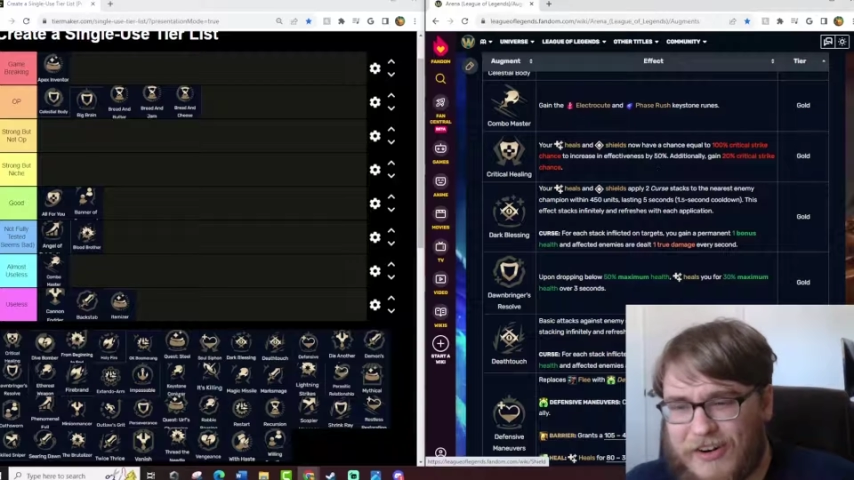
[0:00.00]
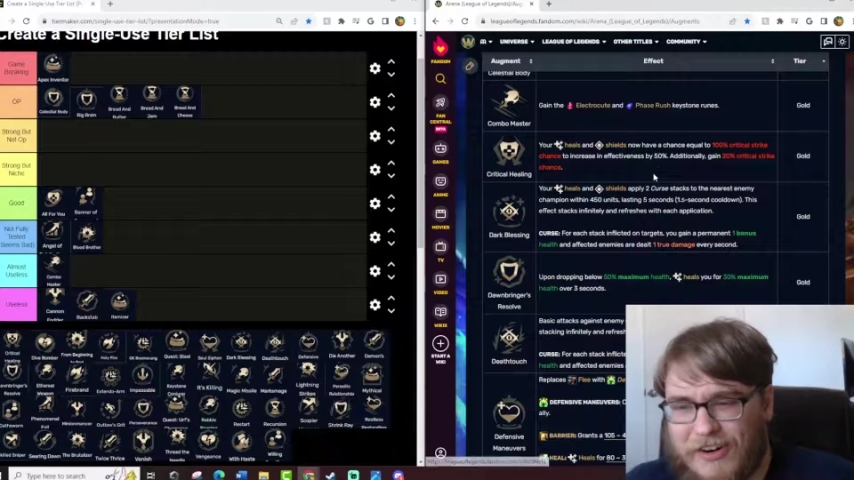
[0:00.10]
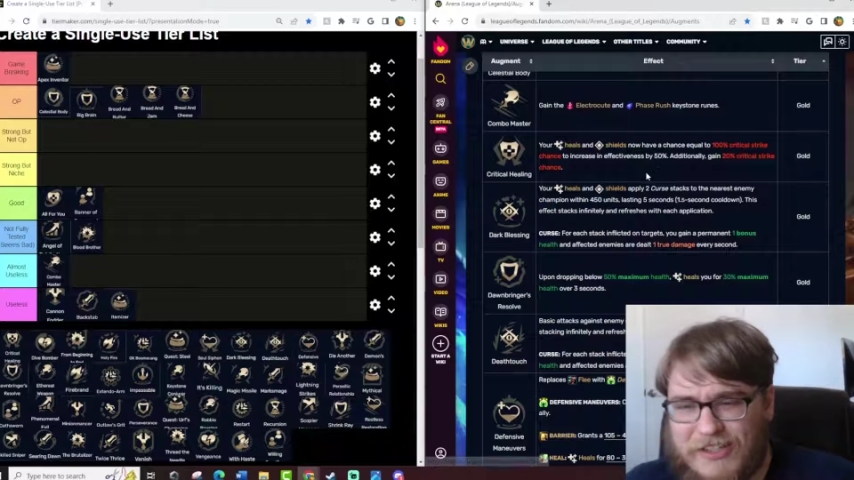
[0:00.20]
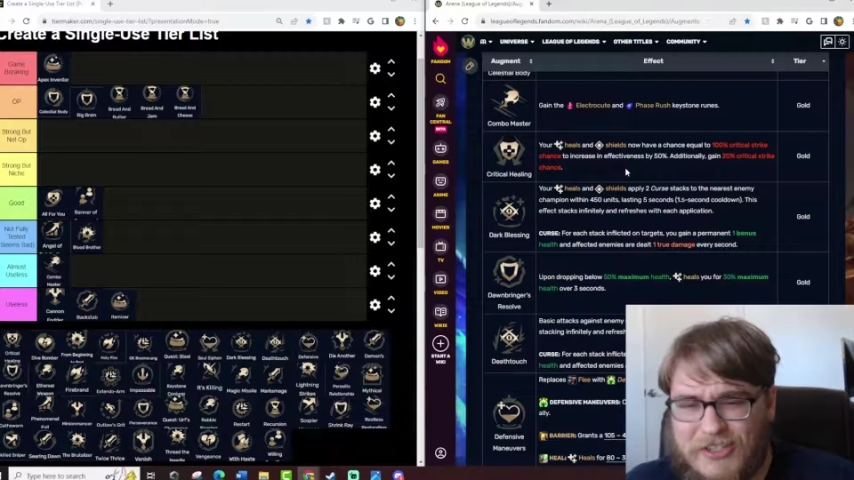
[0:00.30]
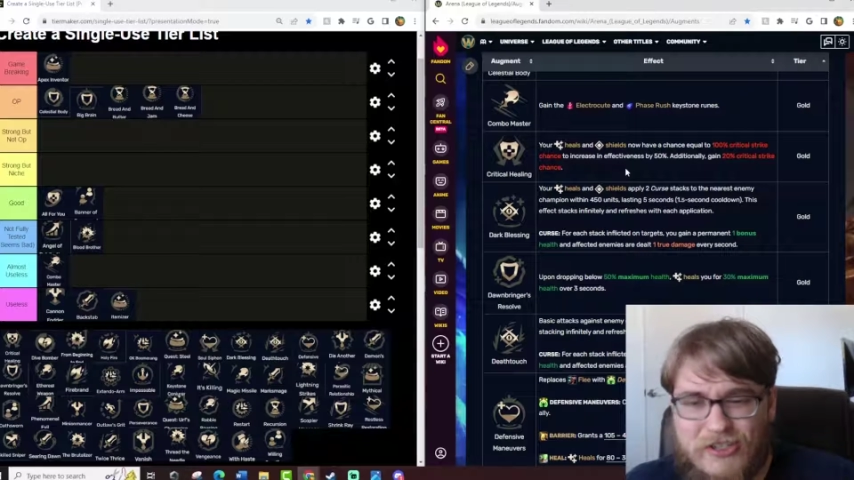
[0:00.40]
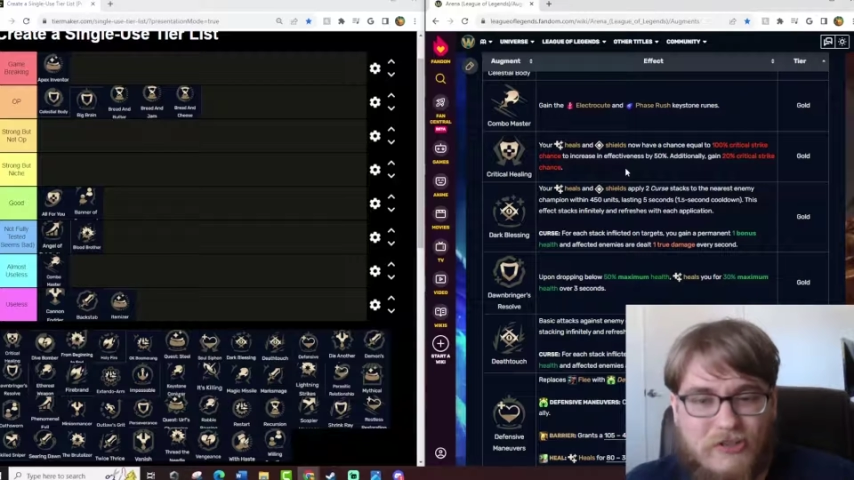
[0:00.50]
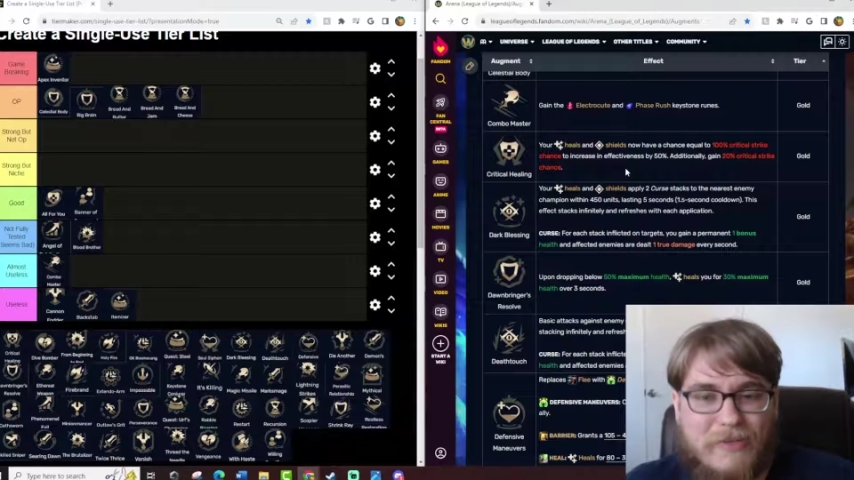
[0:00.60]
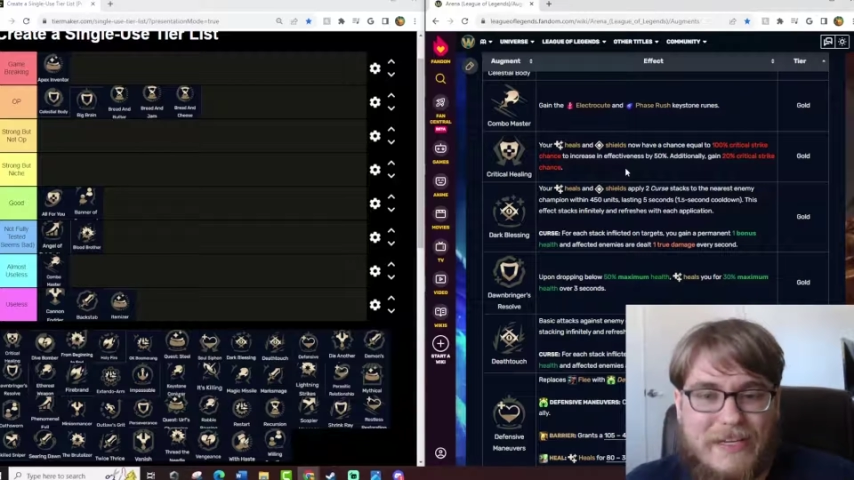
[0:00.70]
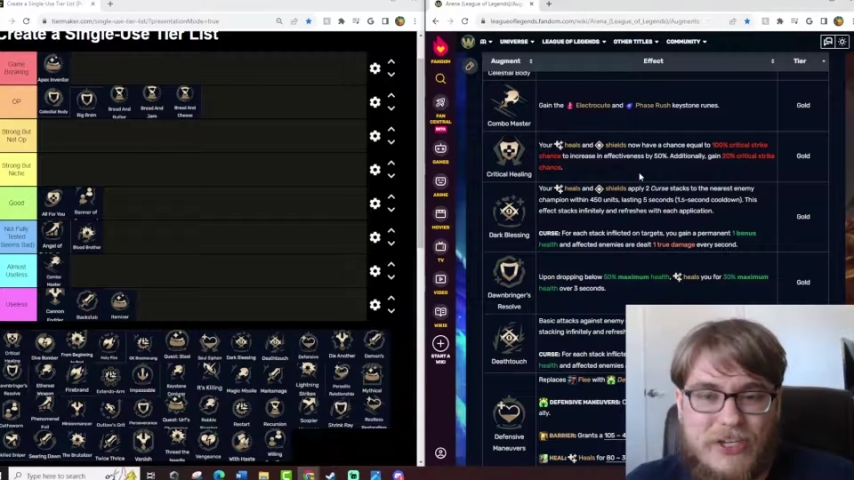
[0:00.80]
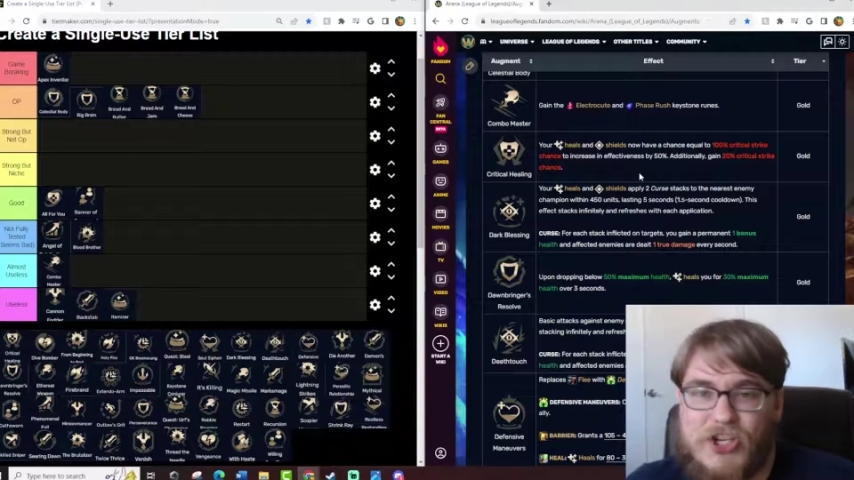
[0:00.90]
aren't too
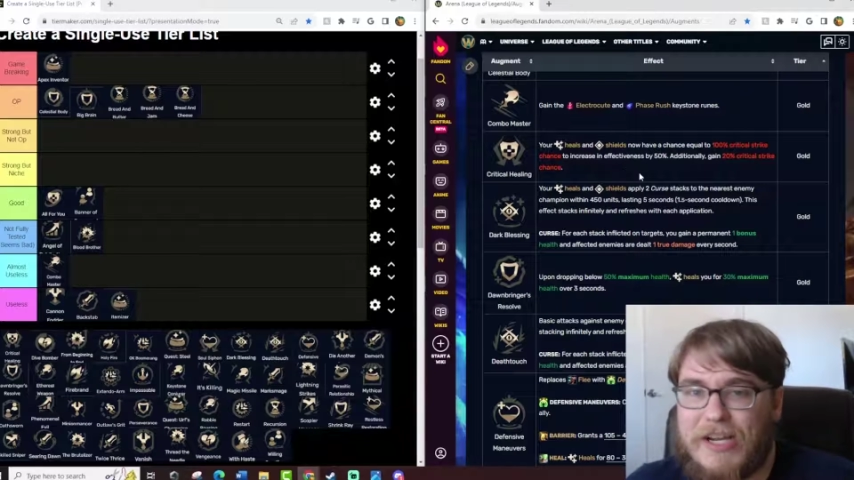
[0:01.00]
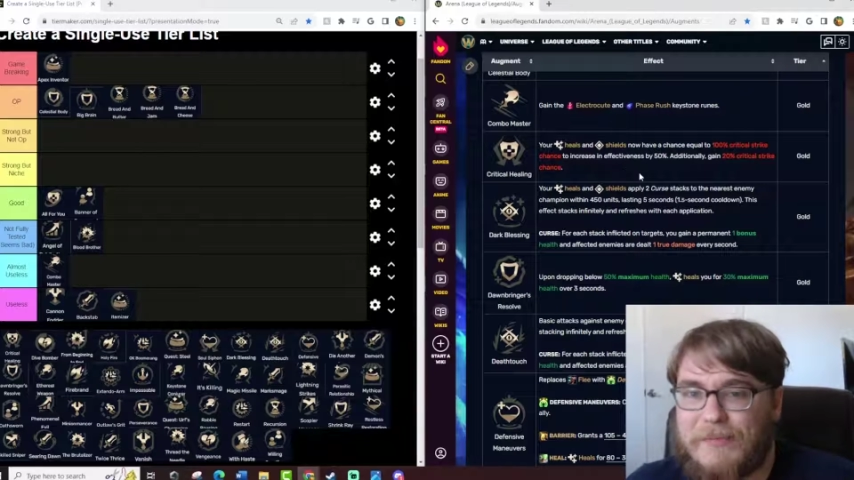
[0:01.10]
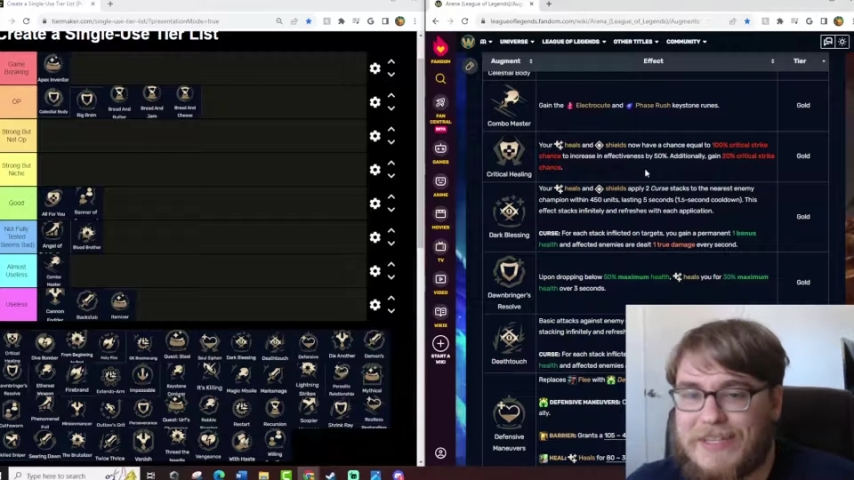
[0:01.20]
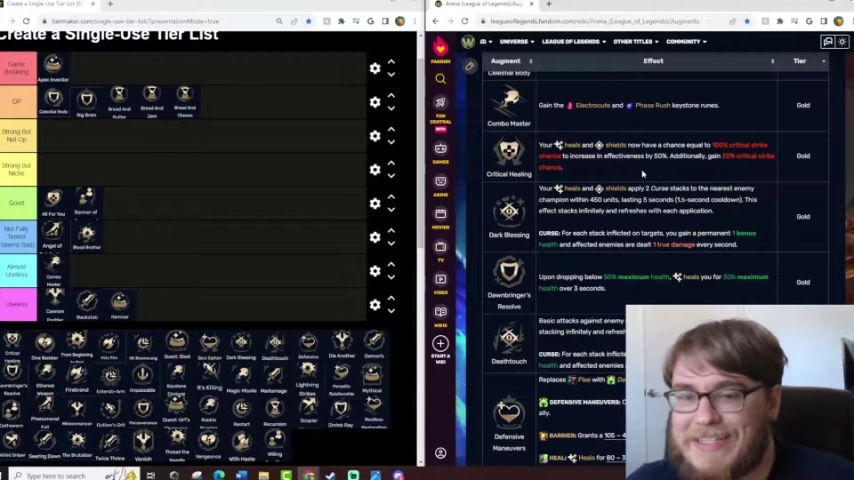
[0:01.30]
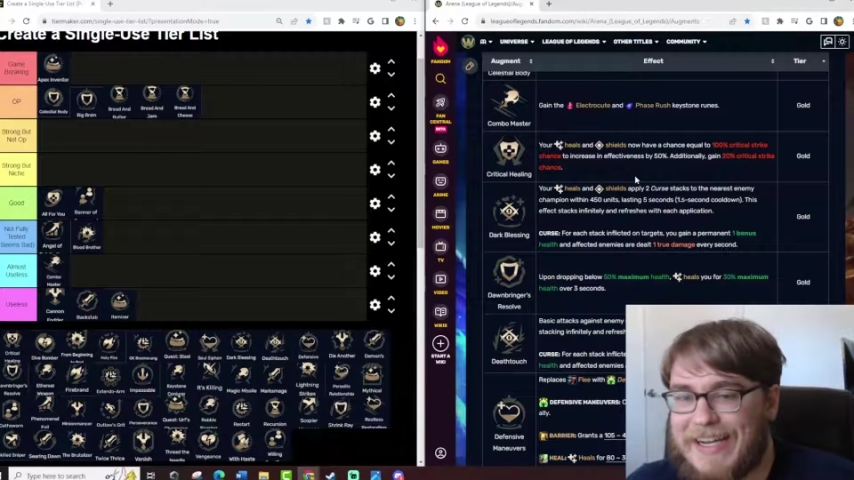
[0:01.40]
many champions